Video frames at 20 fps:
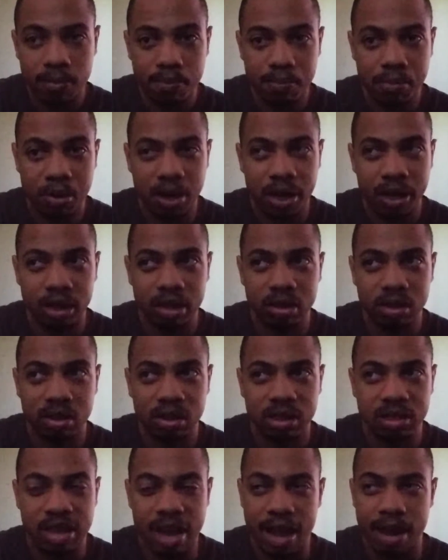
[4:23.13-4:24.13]
But
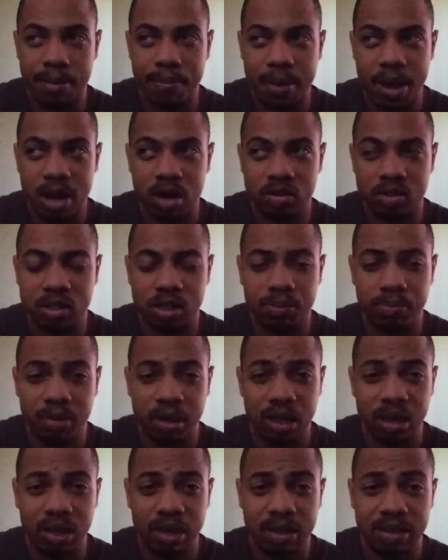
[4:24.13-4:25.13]
the data battles, to
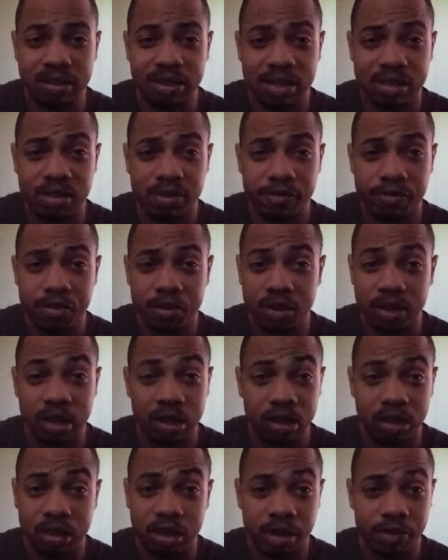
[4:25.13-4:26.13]
me, it doesn't feel
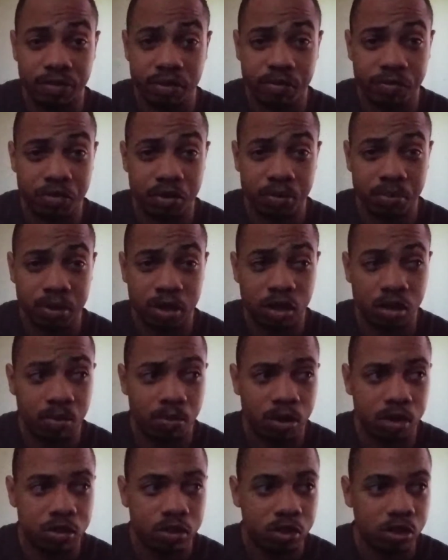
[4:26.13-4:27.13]
any different from Kingdom
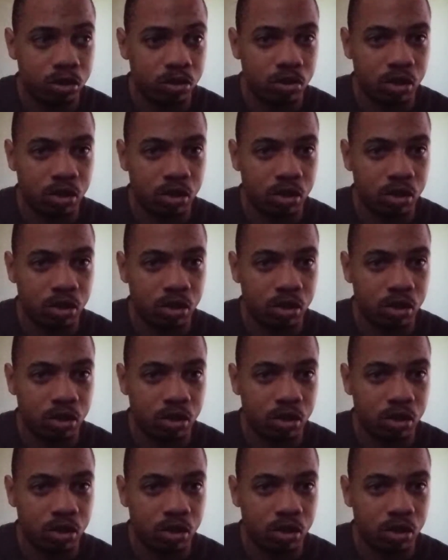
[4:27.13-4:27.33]
Hearts 2,